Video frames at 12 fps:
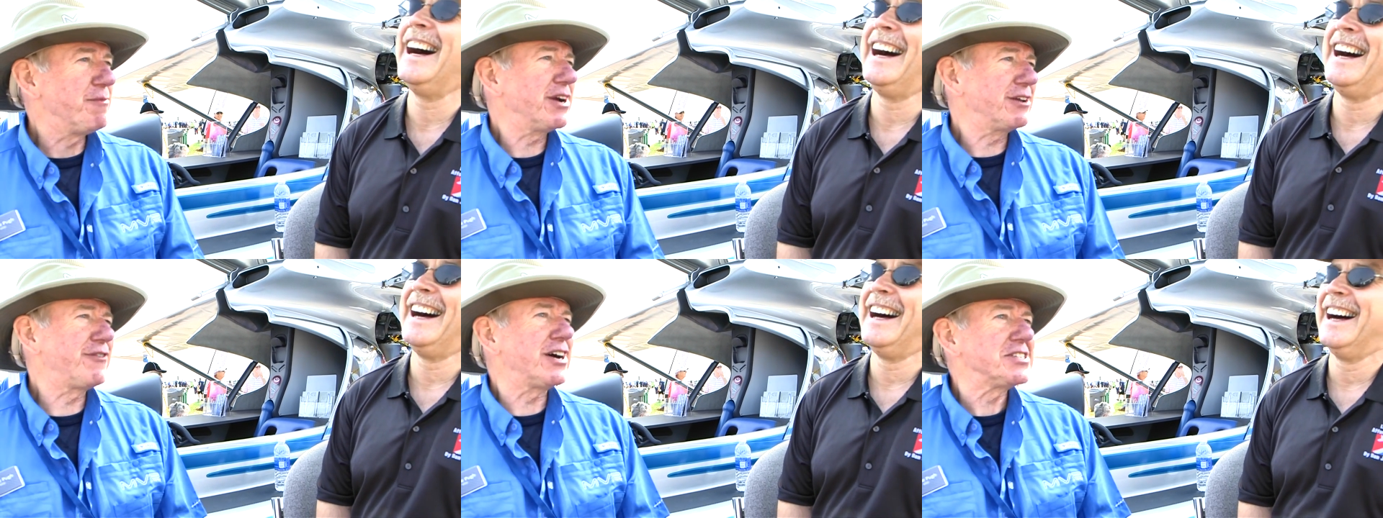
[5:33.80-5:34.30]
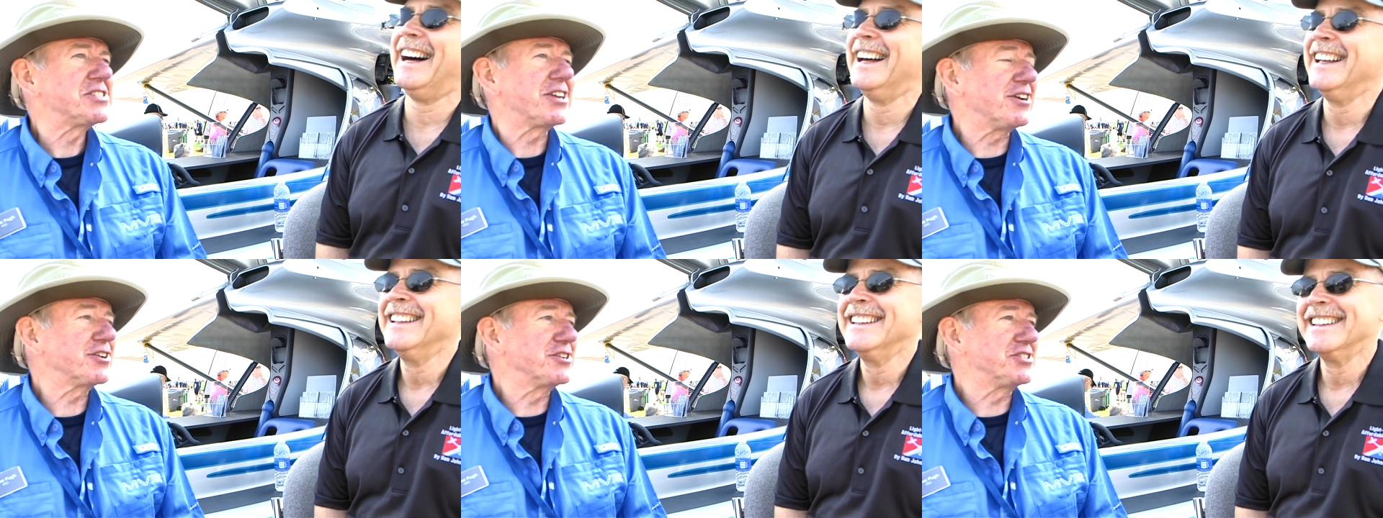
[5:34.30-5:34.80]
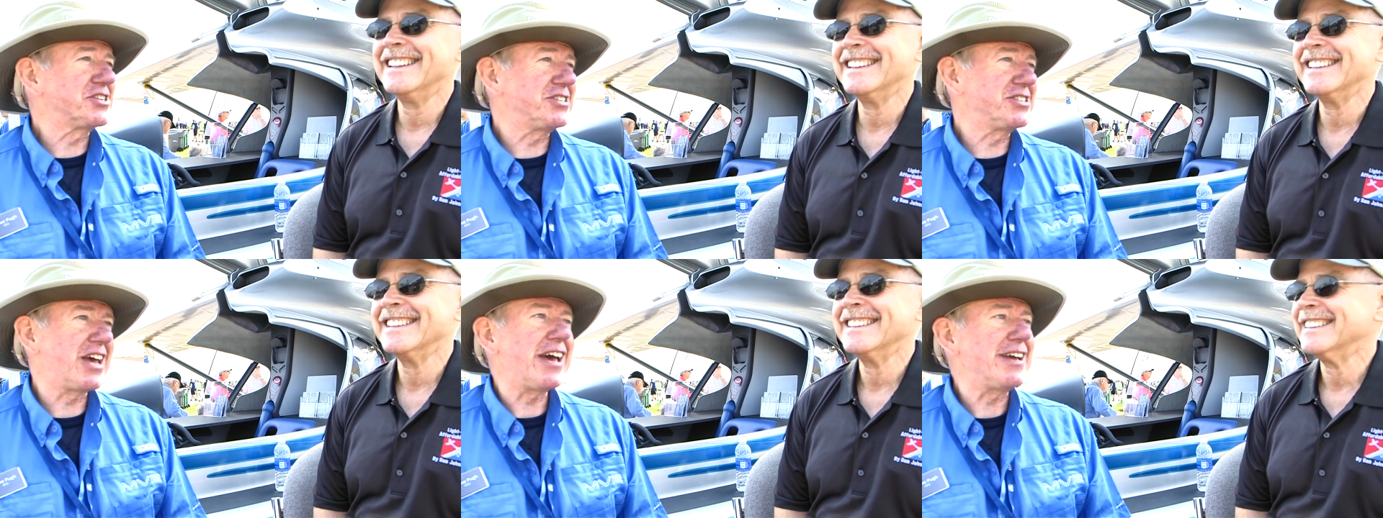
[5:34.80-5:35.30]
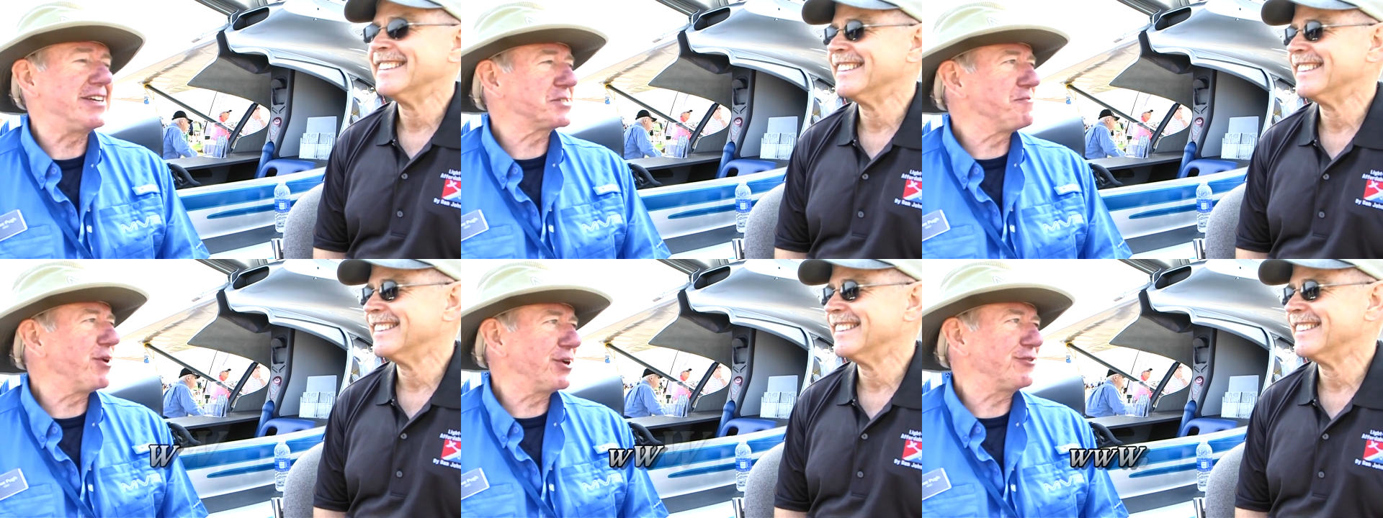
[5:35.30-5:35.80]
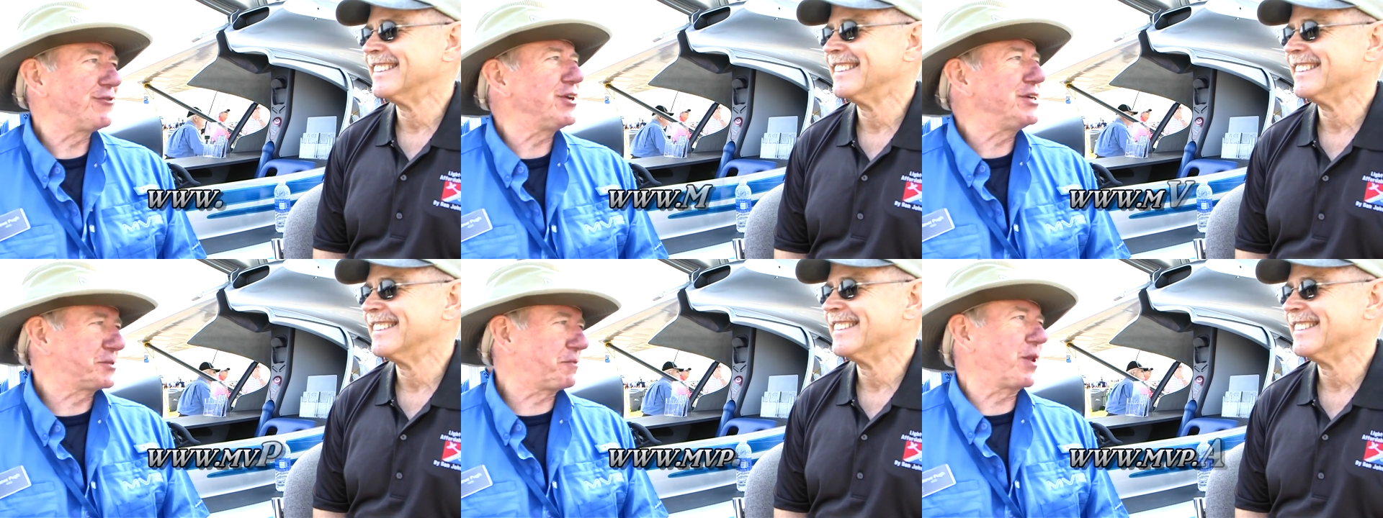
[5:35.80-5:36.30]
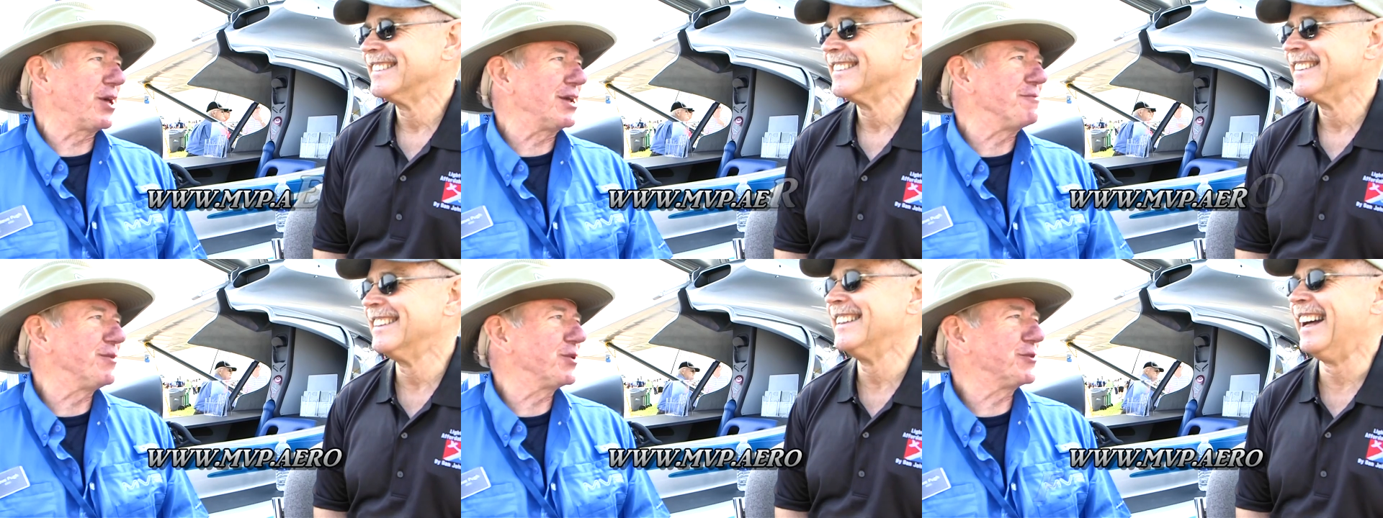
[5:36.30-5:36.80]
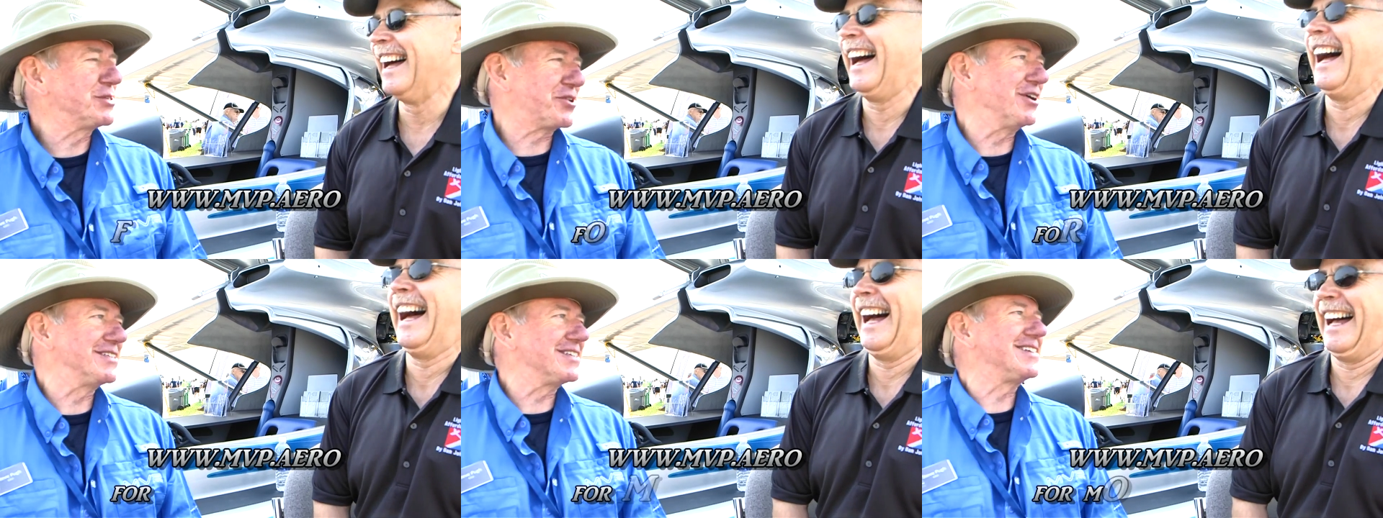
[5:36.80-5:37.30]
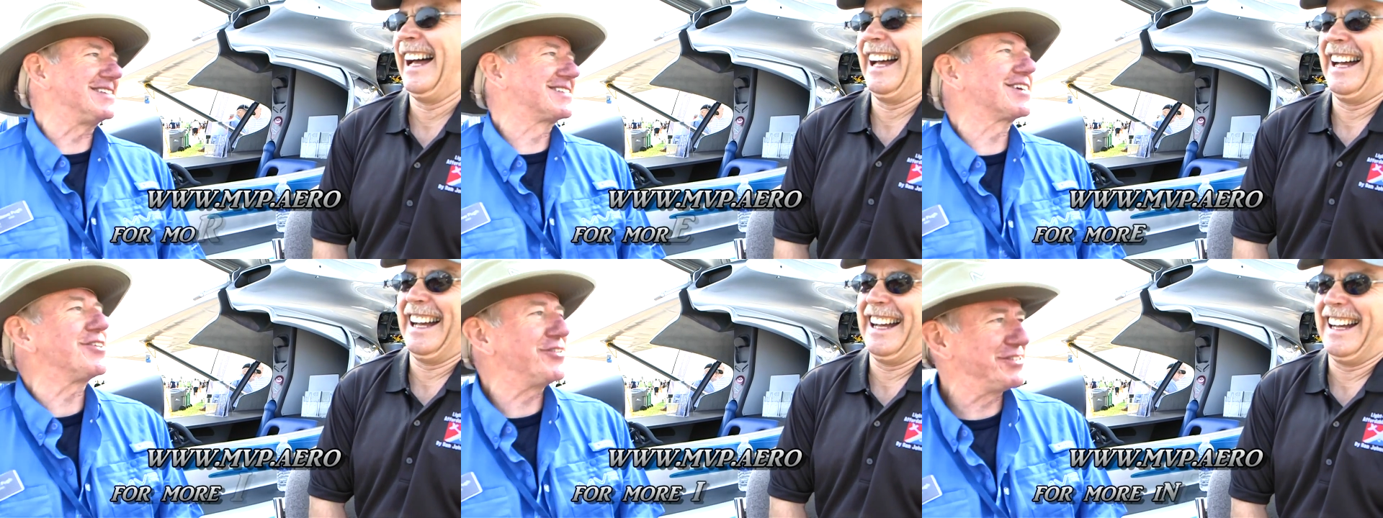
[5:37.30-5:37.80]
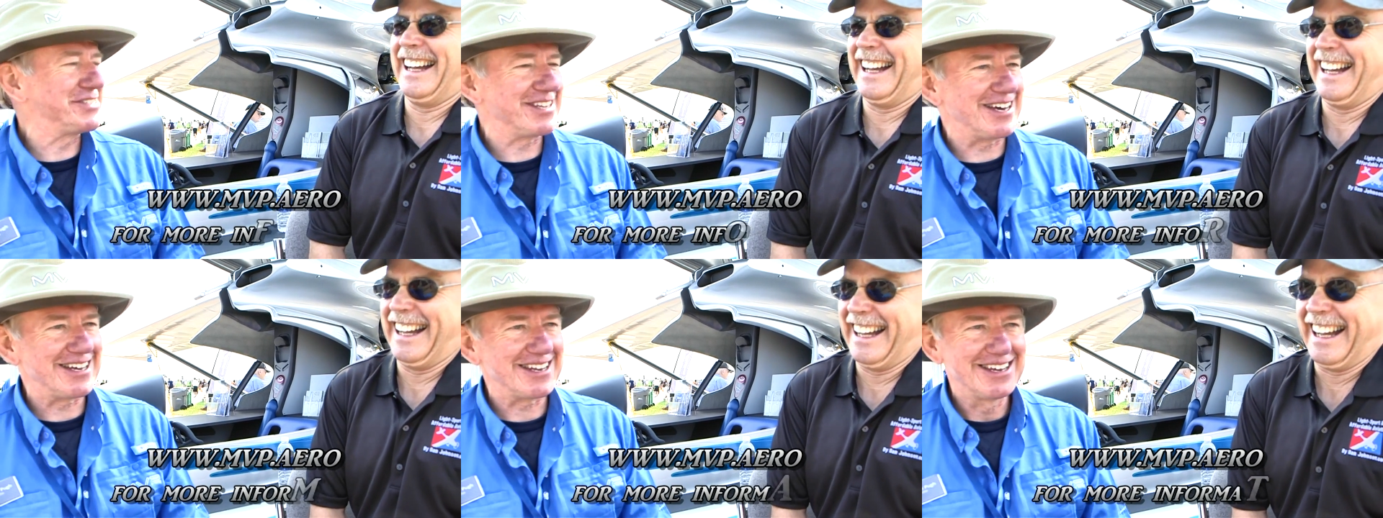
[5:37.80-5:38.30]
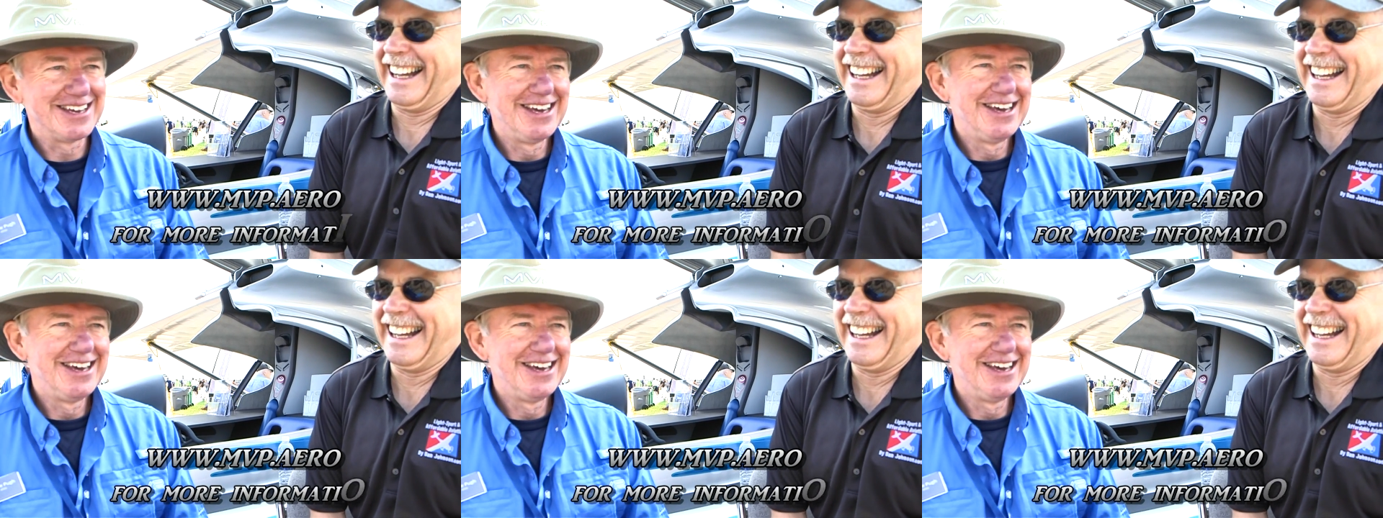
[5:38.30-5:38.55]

Speaker 1: Mike Van Staagen says, hey, it's Mike V's plane, but we're trying to discourage that.